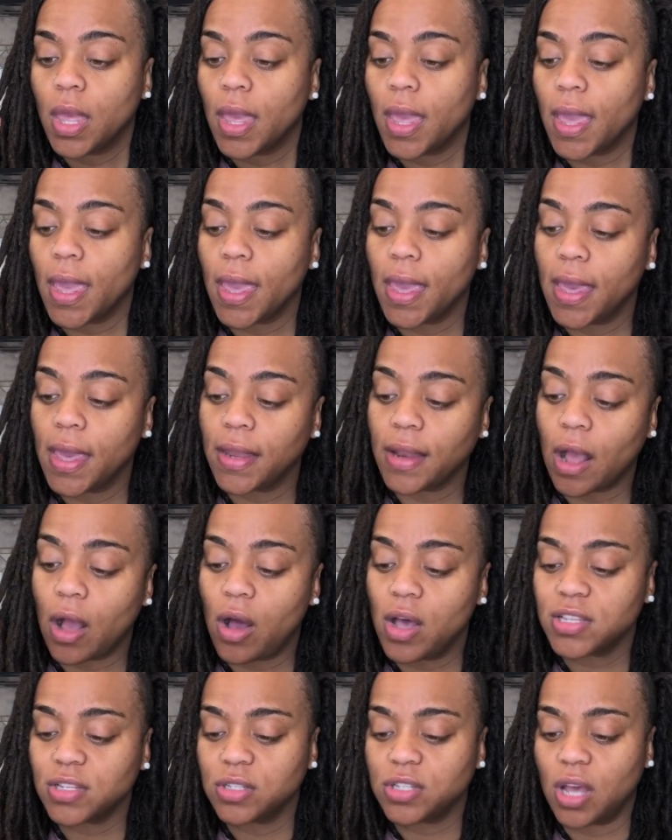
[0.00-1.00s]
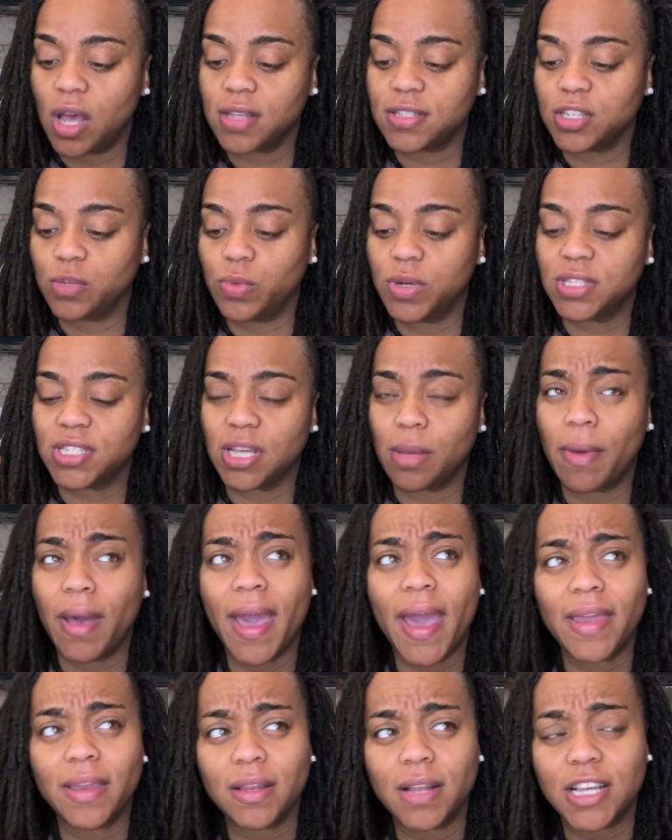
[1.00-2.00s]
and I also tossed it with some,
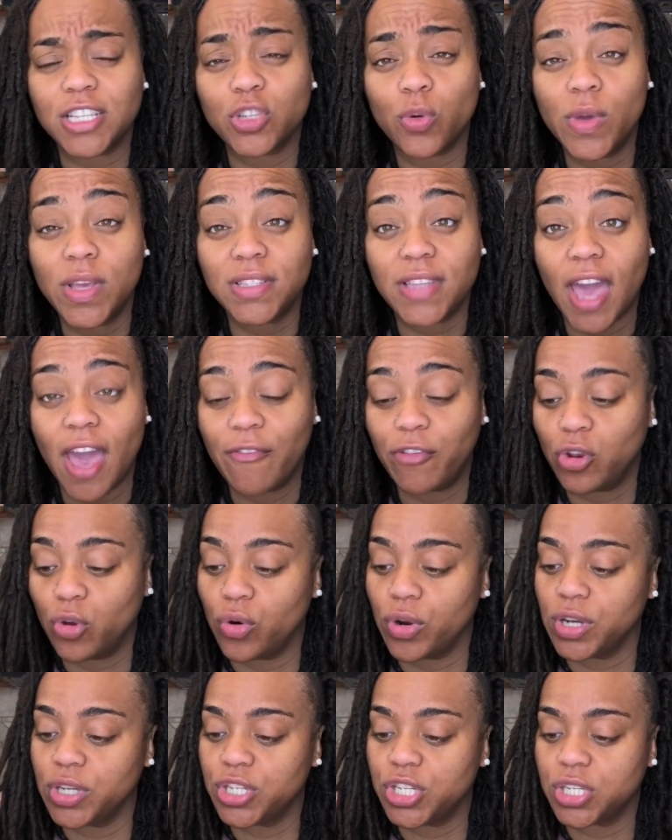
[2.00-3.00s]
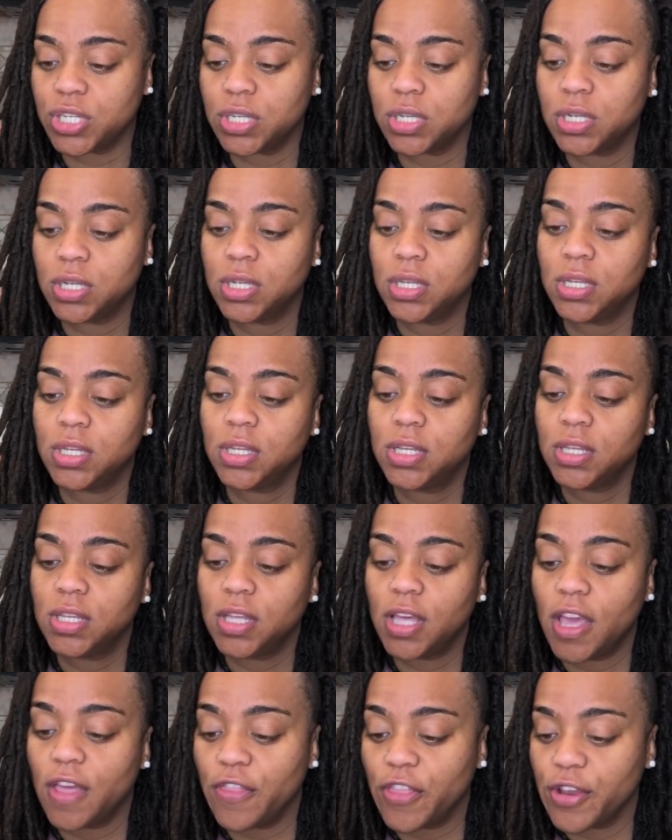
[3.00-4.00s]
I squeezed half an orange
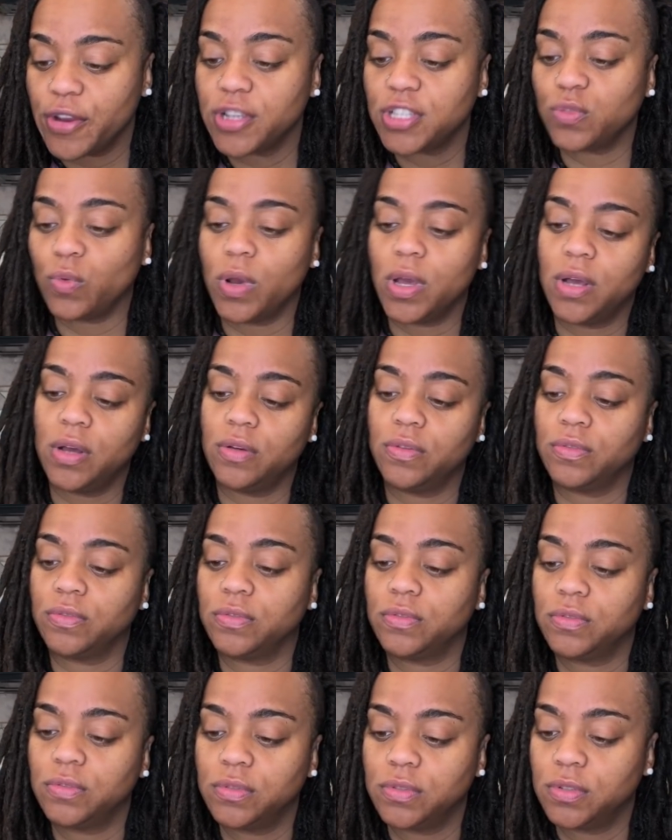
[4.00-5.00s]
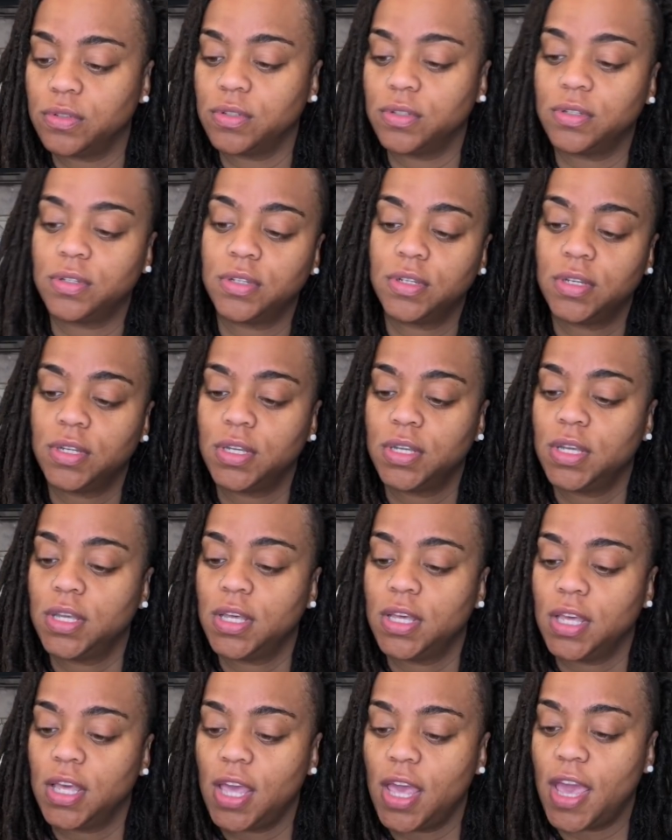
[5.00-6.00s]
in there as well,
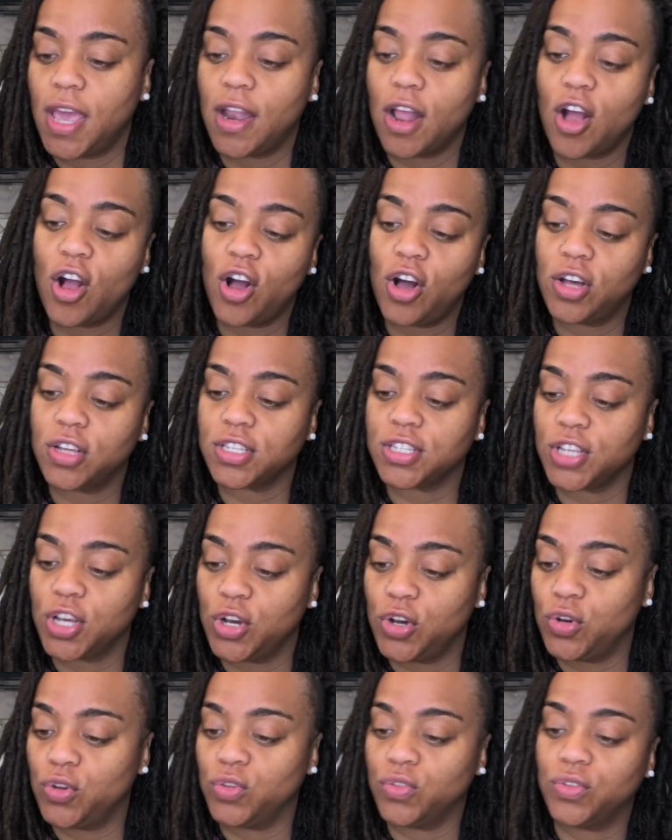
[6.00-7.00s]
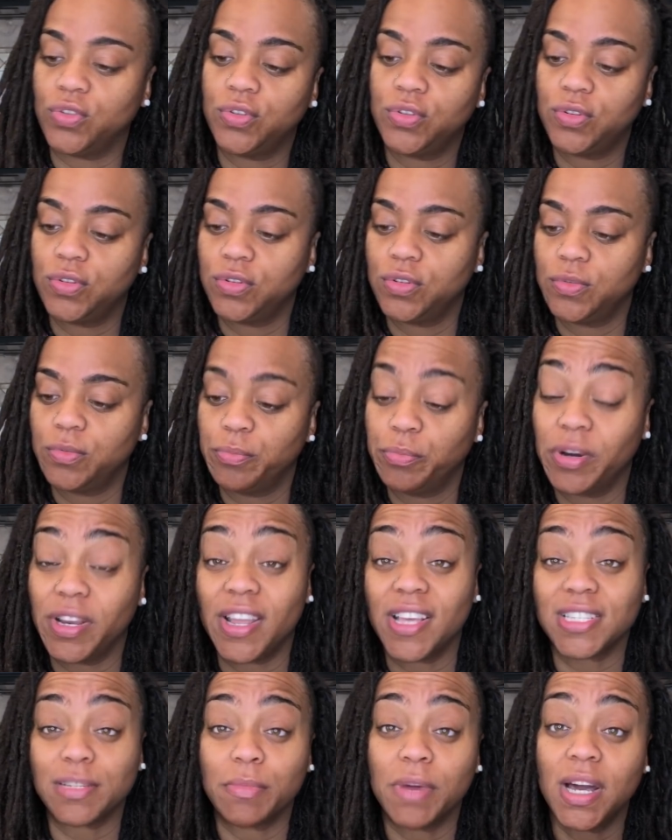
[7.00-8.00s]
and I also put
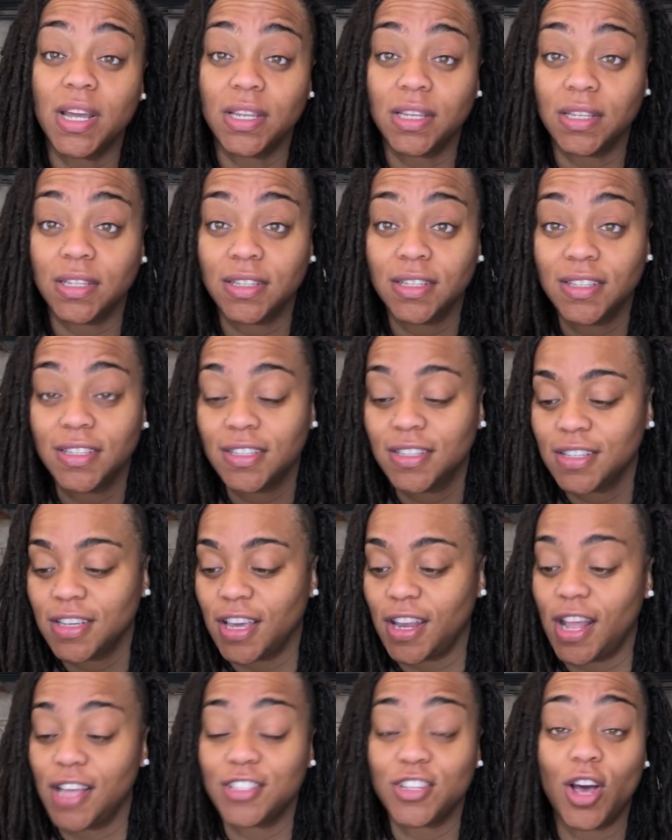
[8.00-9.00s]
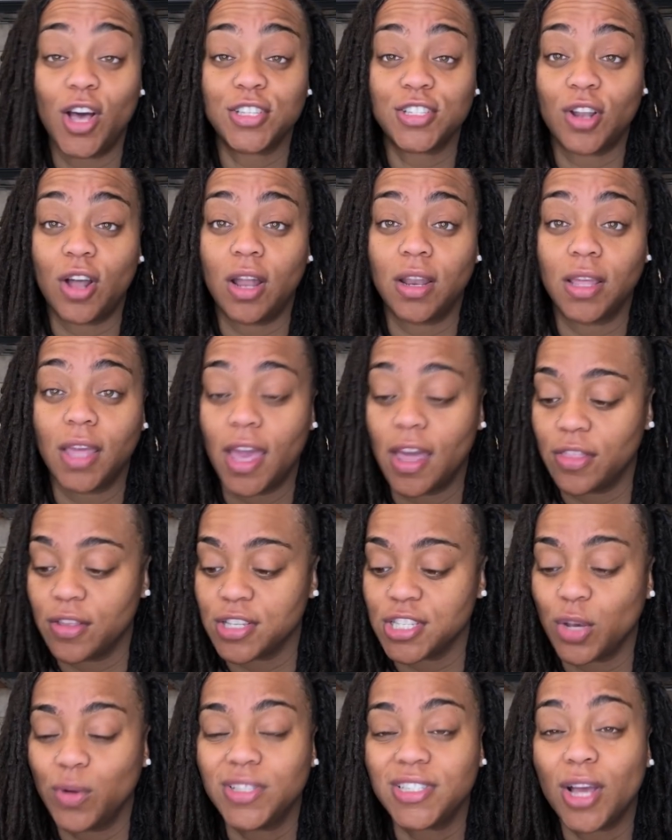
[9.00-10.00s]
in some honey, and I tossed it all together.
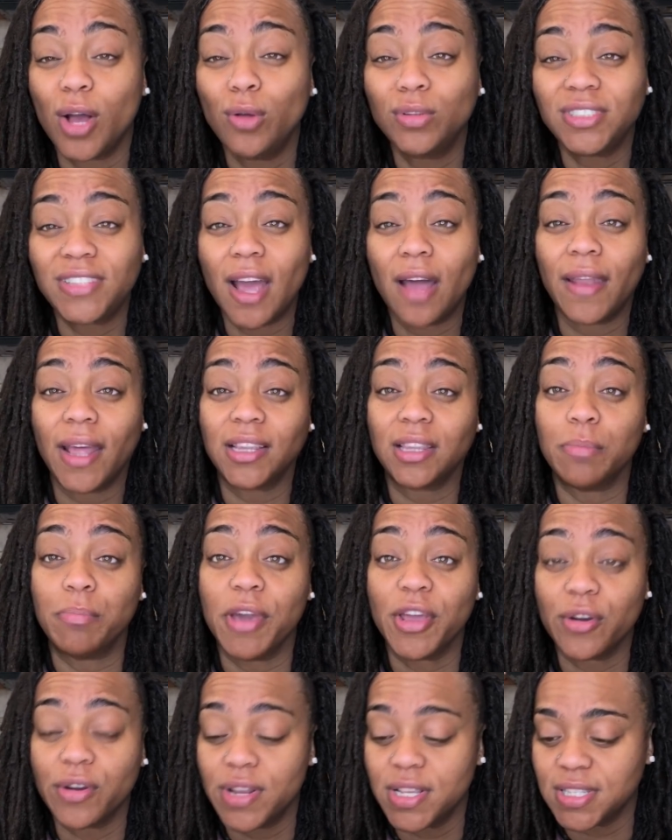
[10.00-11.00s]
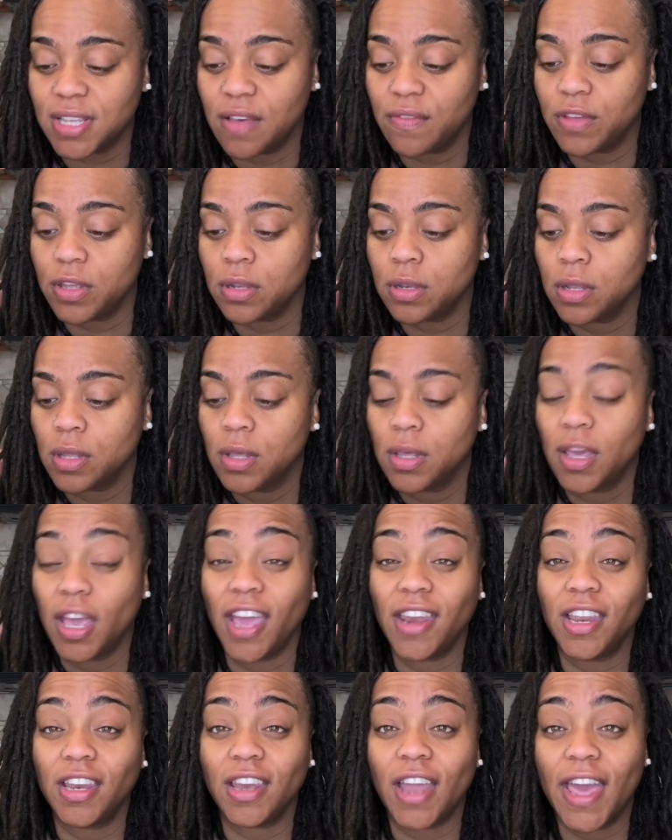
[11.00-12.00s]
So it tones down like the bitterness of it,
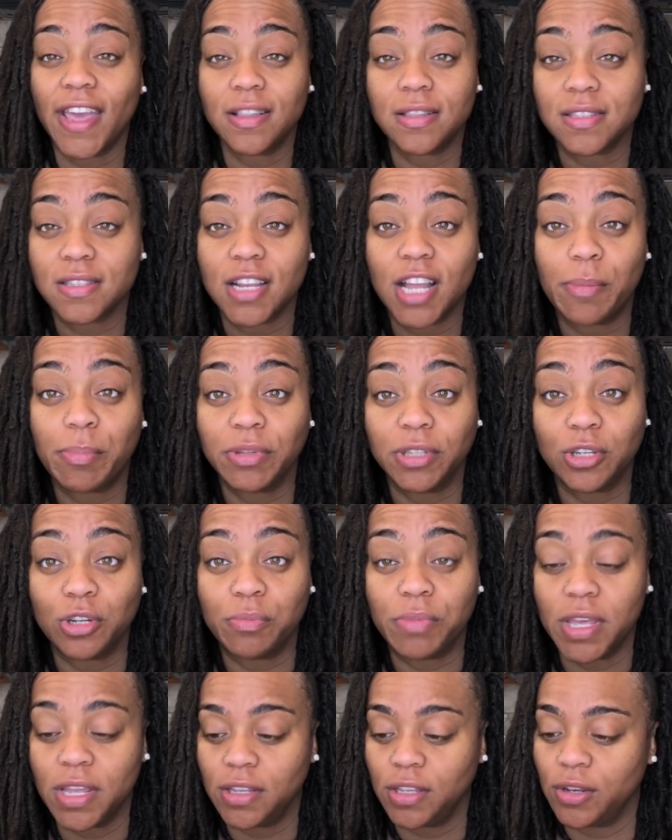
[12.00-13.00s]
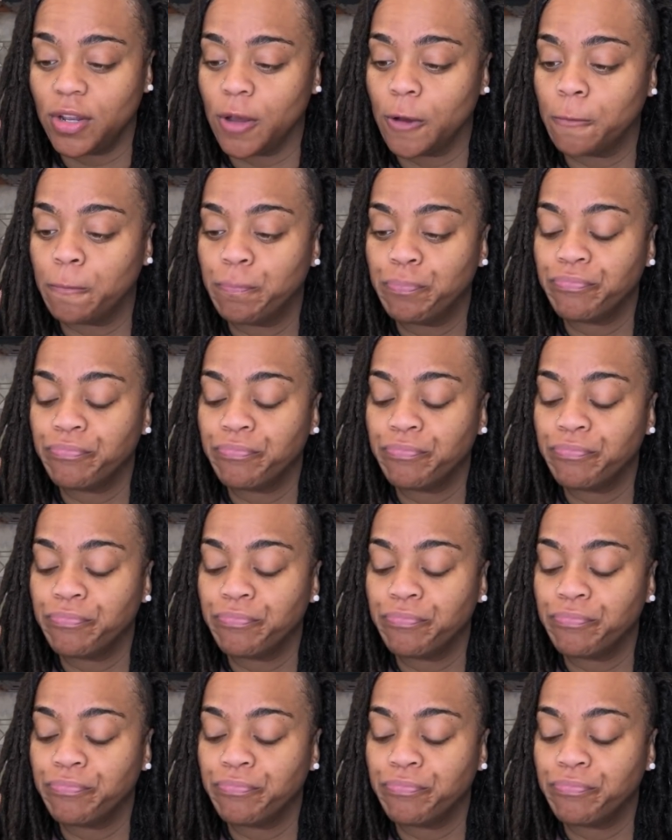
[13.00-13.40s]
and it lightens it up a little bit, you know.